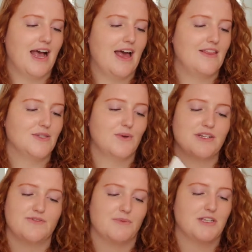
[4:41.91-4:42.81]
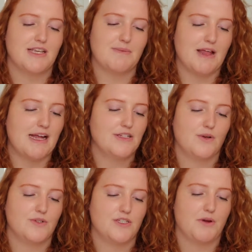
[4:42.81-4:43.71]
This one is from the same line,
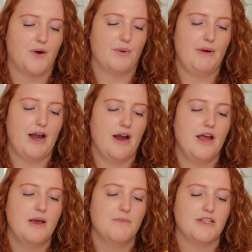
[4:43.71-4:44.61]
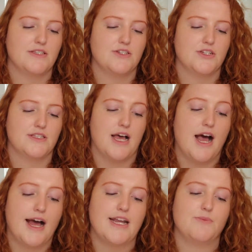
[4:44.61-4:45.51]
Don't Despair Repair, but this is just the
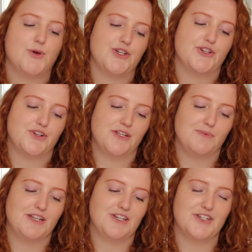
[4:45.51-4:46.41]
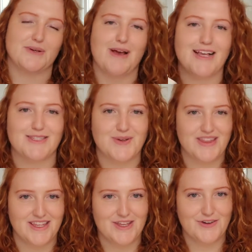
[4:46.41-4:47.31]
Honey Moisture Deep Conditioning Mask. So I
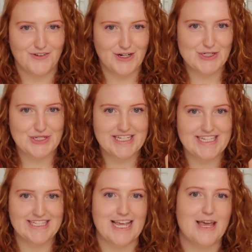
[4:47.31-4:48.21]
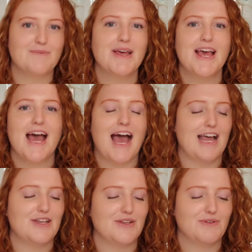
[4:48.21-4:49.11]
think they're virtually the same.
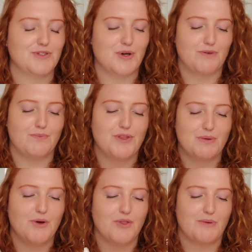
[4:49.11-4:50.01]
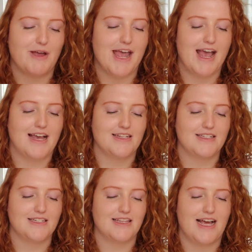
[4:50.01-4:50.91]
I sort of put them both on my
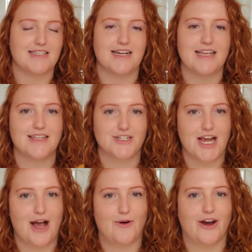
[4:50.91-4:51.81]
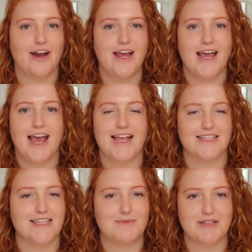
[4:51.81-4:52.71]
hand last night in the shower, and
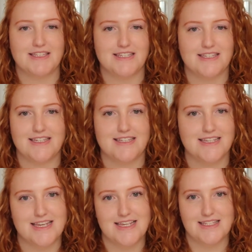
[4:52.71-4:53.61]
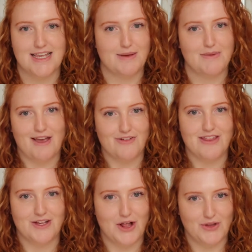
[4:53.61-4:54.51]
same consistency, same
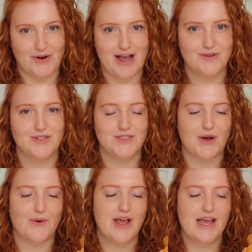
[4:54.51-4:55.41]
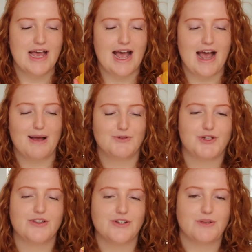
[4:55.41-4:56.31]
everything all around. So I'm
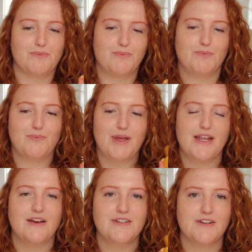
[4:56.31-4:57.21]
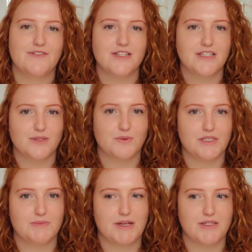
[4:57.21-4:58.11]
sure there's a bit of a difference. This one
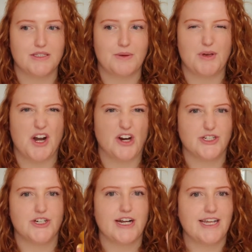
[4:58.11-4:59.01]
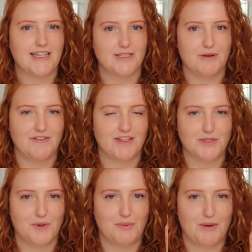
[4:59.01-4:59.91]
smells a bit harsher. I like the smell of
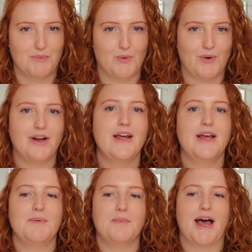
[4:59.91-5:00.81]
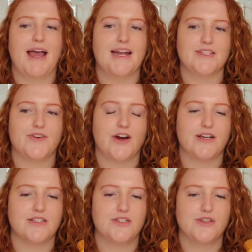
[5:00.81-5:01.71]
this one a bit more. But as far
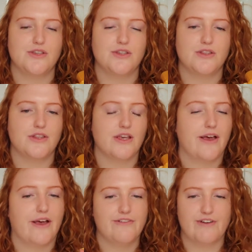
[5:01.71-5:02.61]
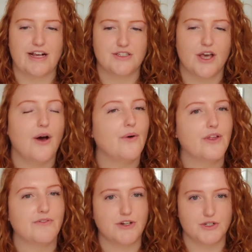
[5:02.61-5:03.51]
as the effects go,
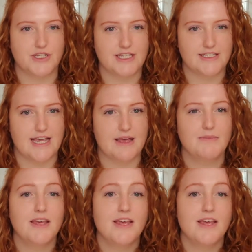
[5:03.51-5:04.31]
they're virtually the same.